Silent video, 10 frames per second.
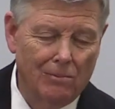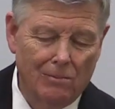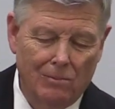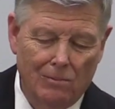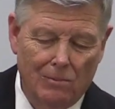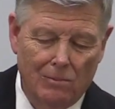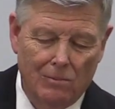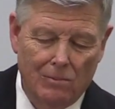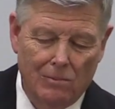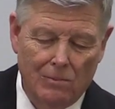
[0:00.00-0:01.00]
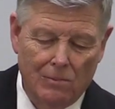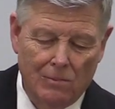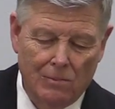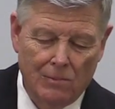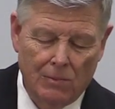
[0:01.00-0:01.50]

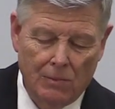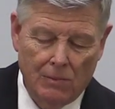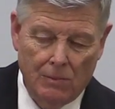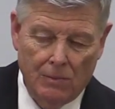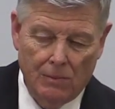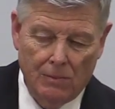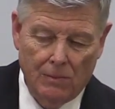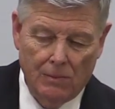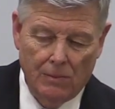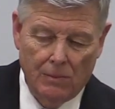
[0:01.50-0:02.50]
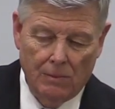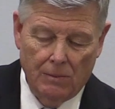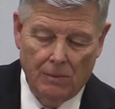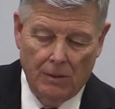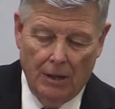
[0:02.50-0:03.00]

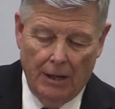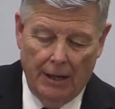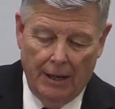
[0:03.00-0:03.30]
No one is speaking in this clip.